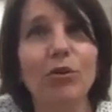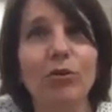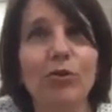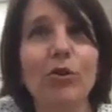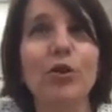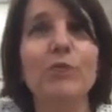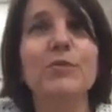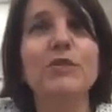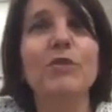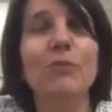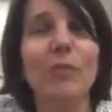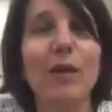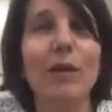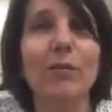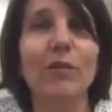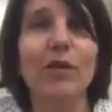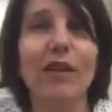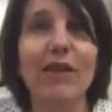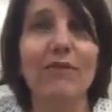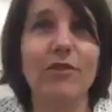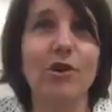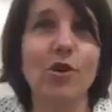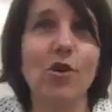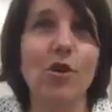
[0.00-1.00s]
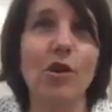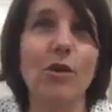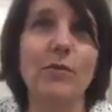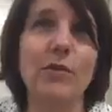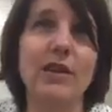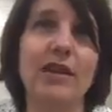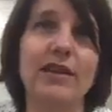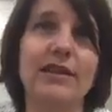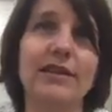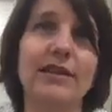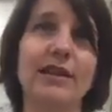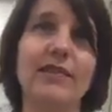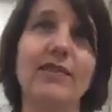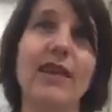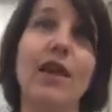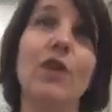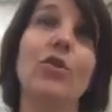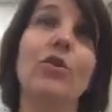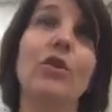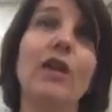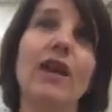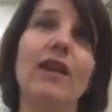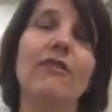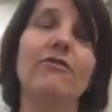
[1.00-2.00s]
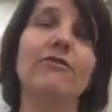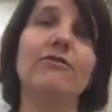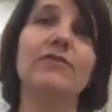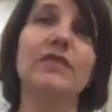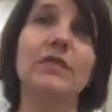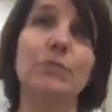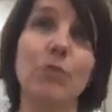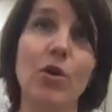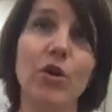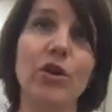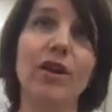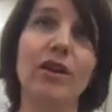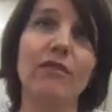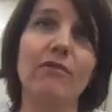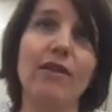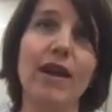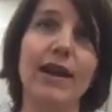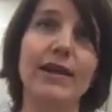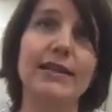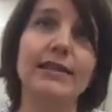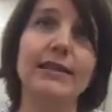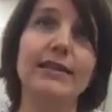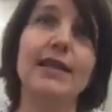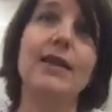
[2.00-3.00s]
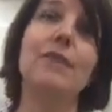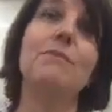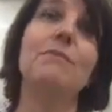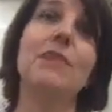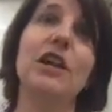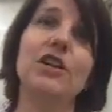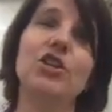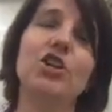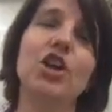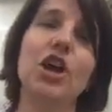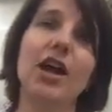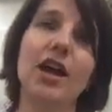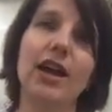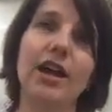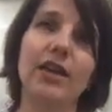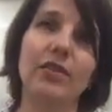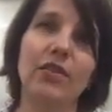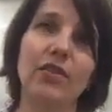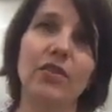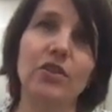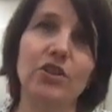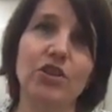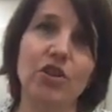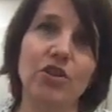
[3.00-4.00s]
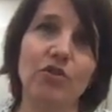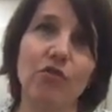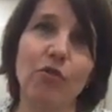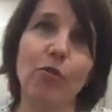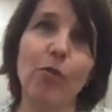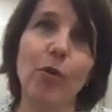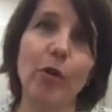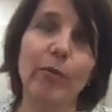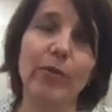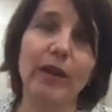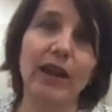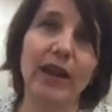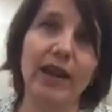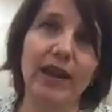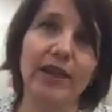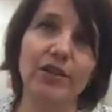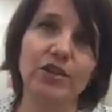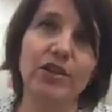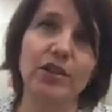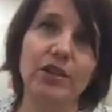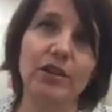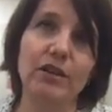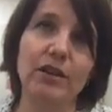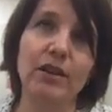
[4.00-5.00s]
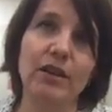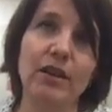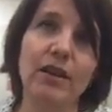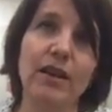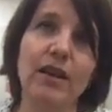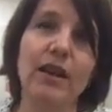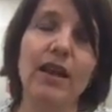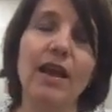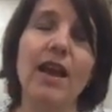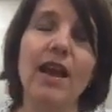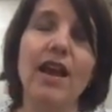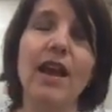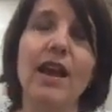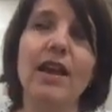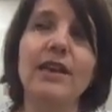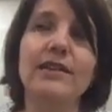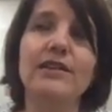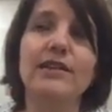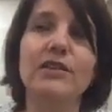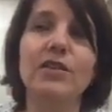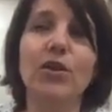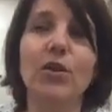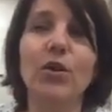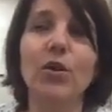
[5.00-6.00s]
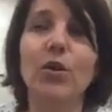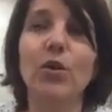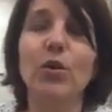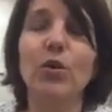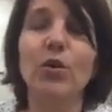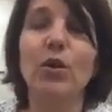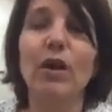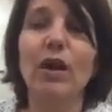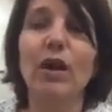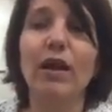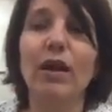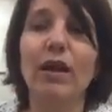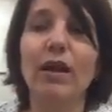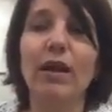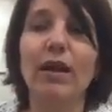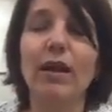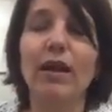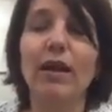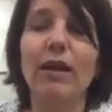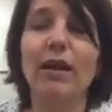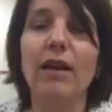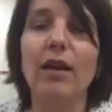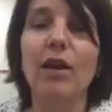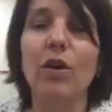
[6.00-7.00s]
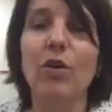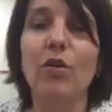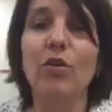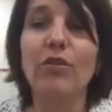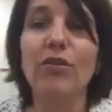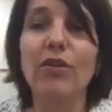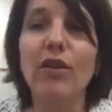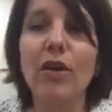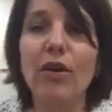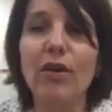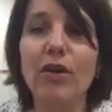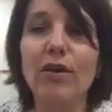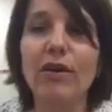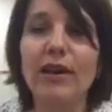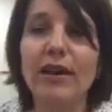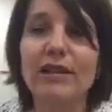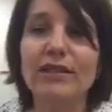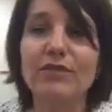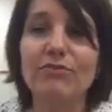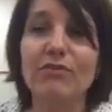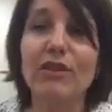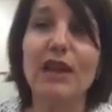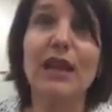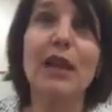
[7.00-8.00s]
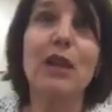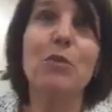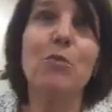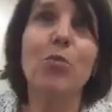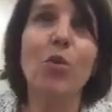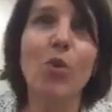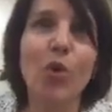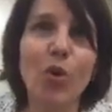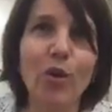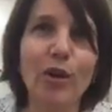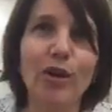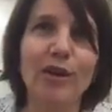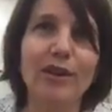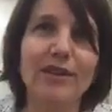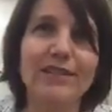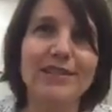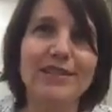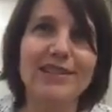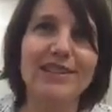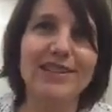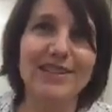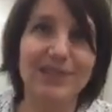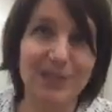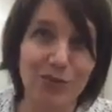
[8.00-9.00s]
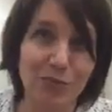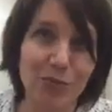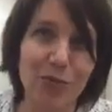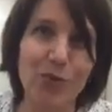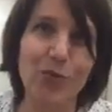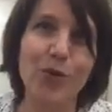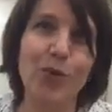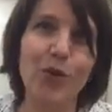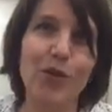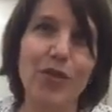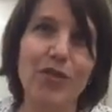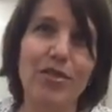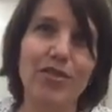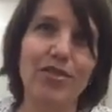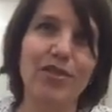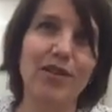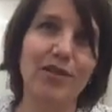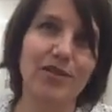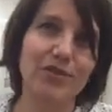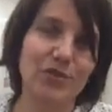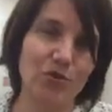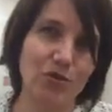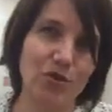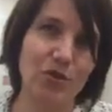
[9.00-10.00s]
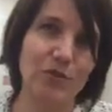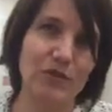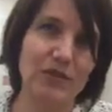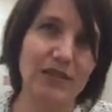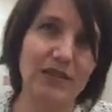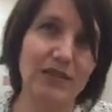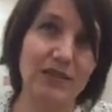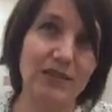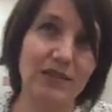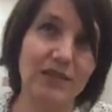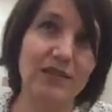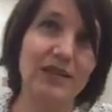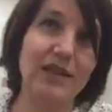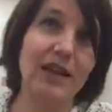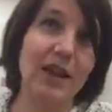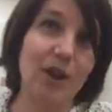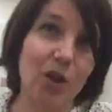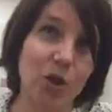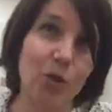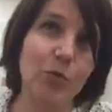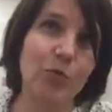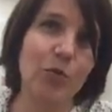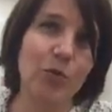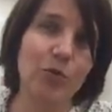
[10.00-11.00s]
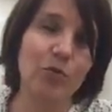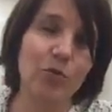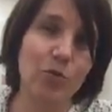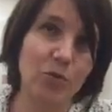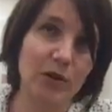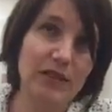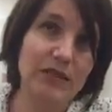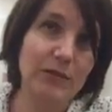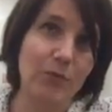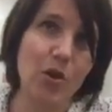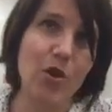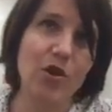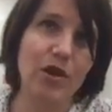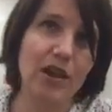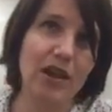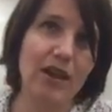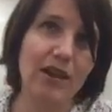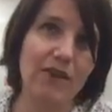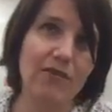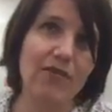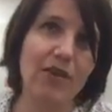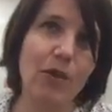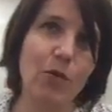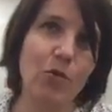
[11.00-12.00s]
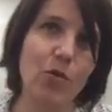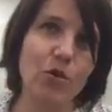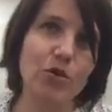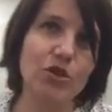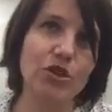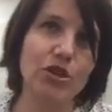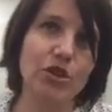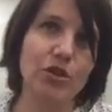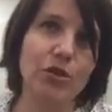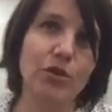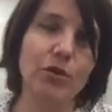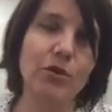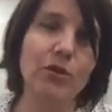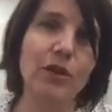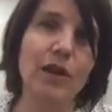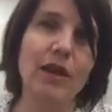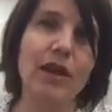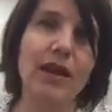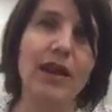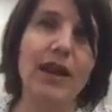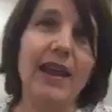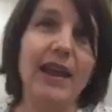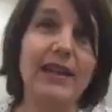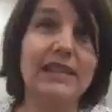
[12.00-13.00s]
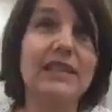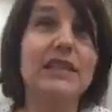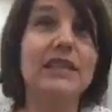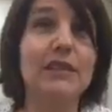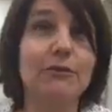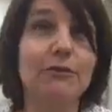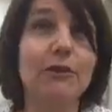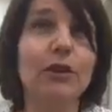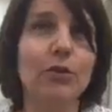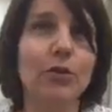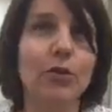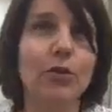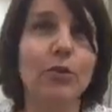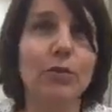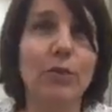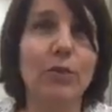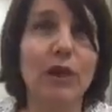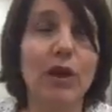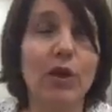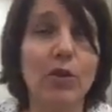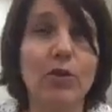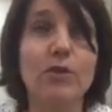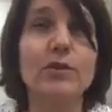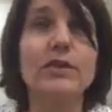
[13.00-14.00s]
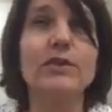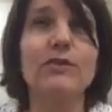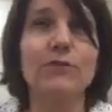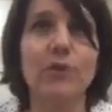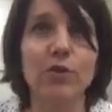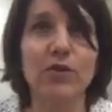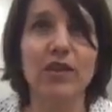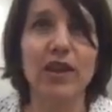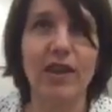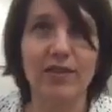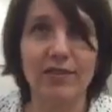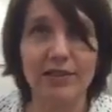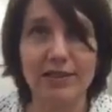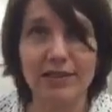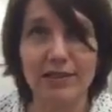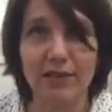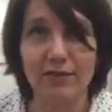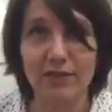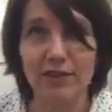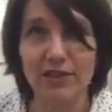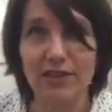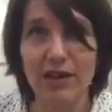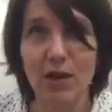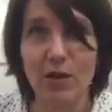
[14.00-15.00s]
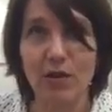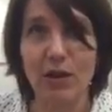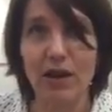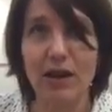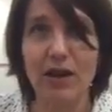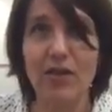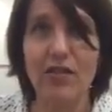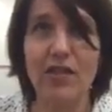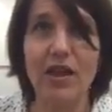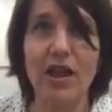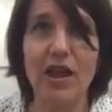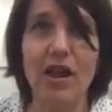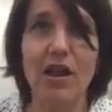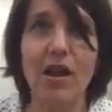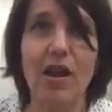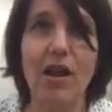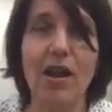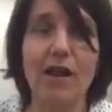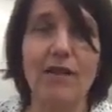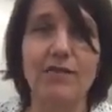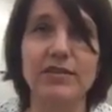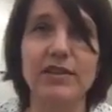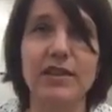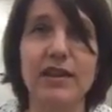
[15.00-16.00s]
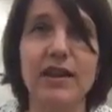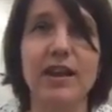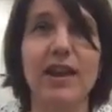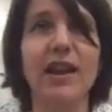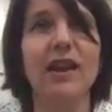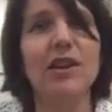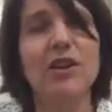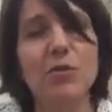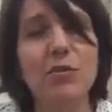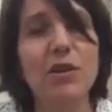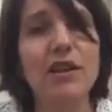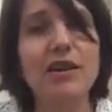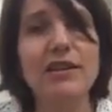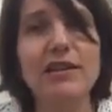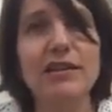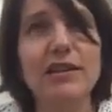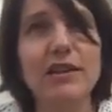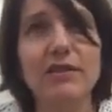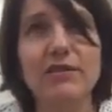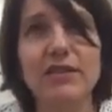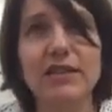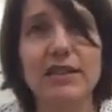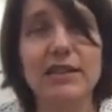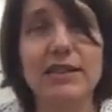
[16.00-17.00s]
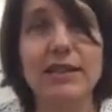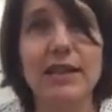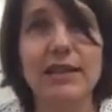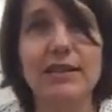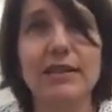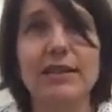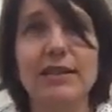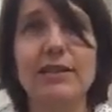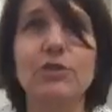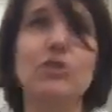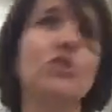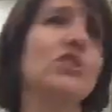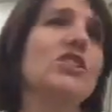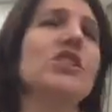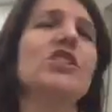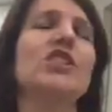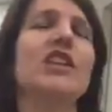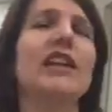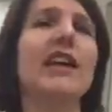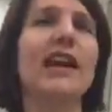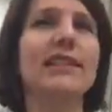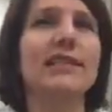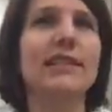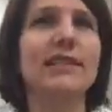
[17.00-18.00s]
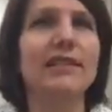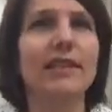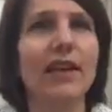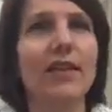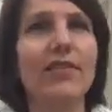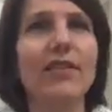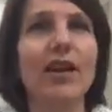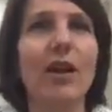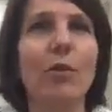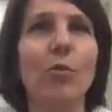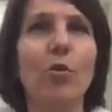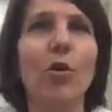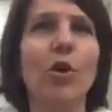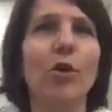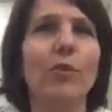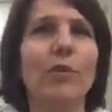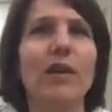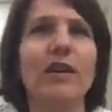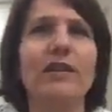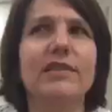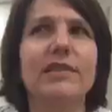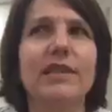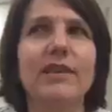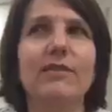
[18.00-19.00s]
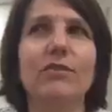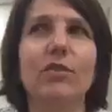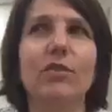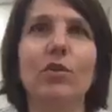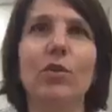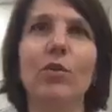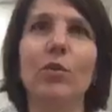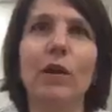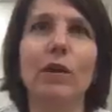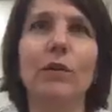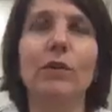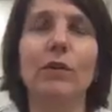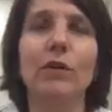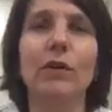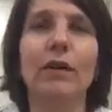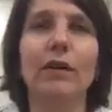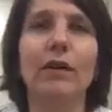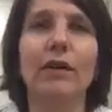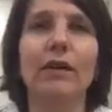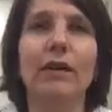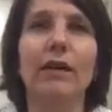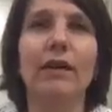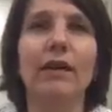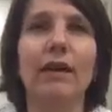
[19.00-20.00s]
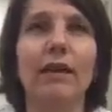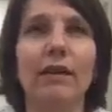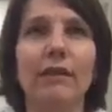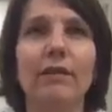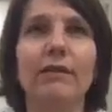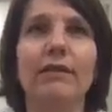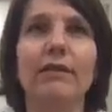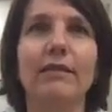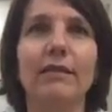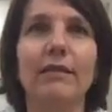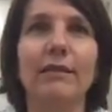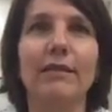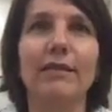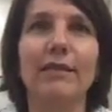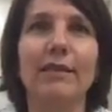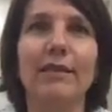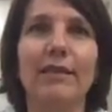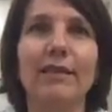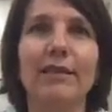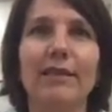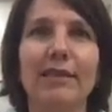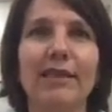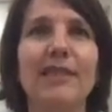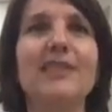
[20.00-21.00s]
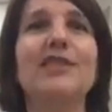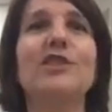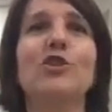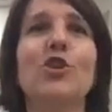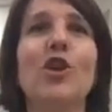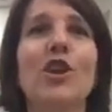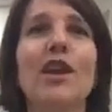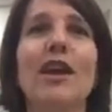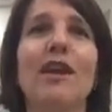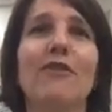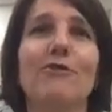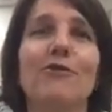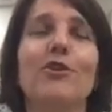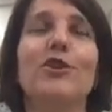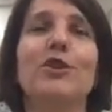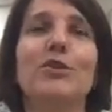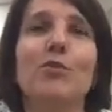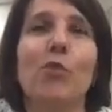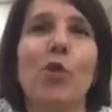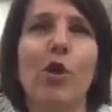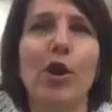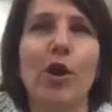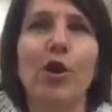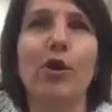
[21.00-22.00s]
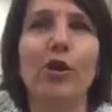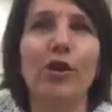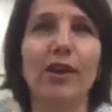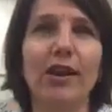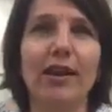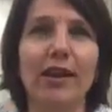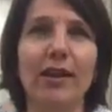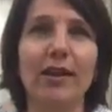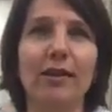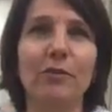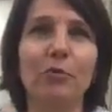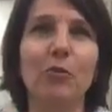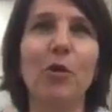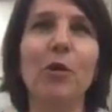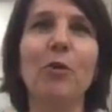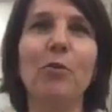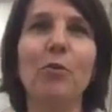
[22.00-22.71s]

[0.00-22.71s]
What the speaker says: groups of people have in common is that they all have smoking rates that are much higher than the general population. So although it's really important to support those groups to help quit smoking if they want to, it's difficult because of all the other stuff that's going on in their lives. And community services sector traditionally hasn't done that work because they've thought, well, that's not our first priority.